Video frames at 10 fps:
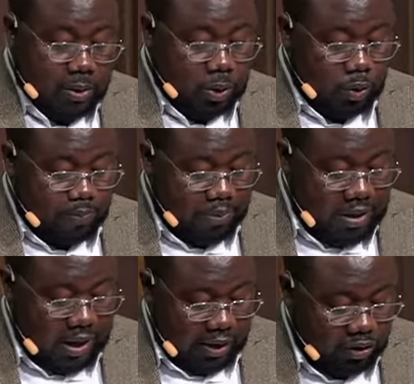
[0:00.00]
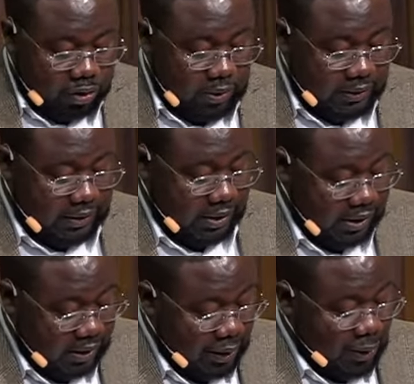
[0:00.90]
to be entrusted
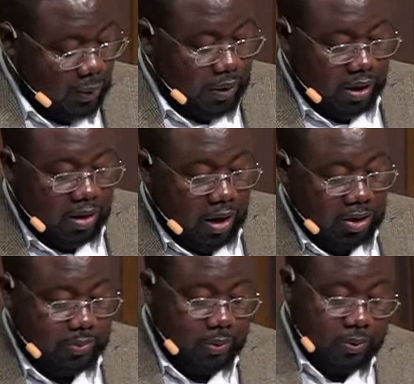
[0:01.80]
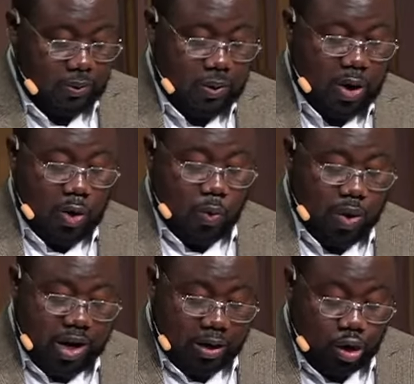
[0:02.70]
with the gospel.
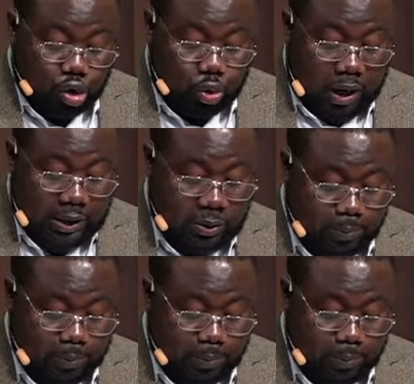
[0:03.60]
We are not trying to